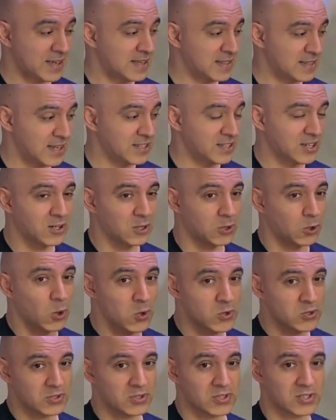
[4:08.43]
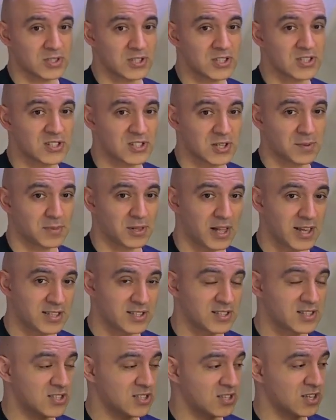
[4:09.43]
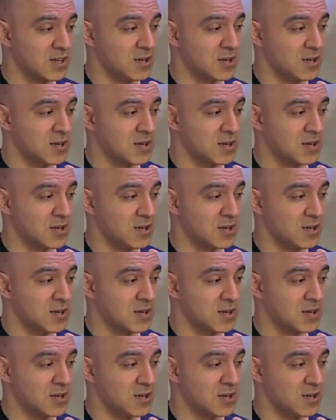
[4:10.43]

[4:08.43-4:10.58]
in a closed system like this